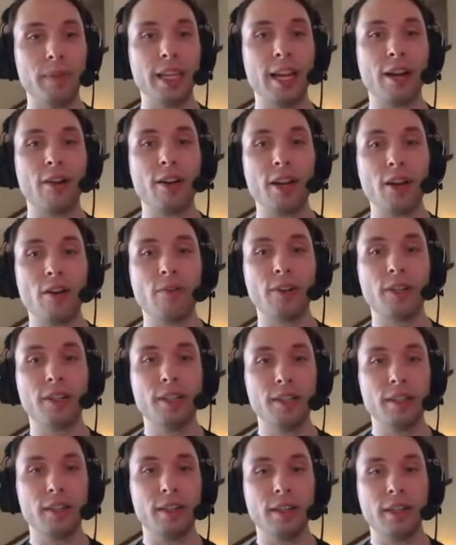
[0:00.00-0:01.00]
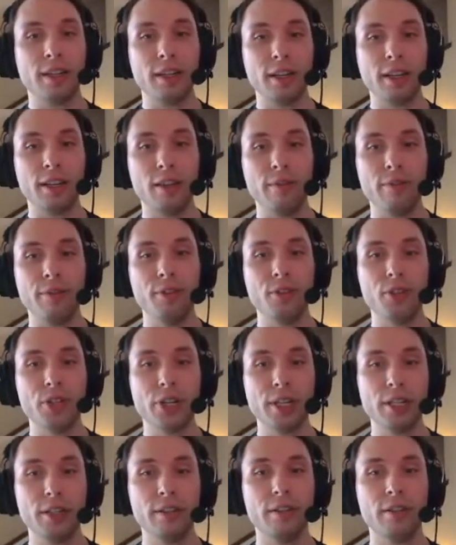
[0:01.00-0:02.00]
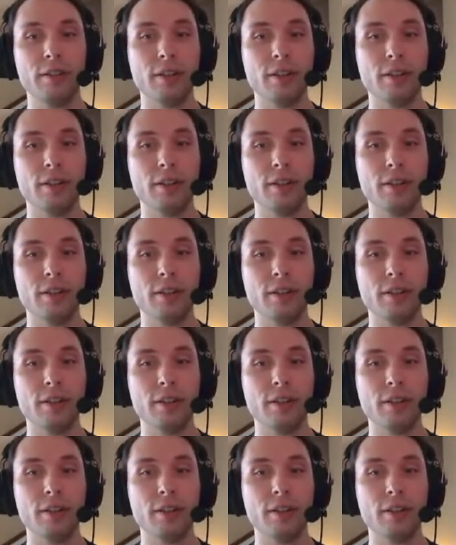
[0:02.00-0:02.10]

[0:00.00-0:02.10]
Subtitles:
carry over in the future.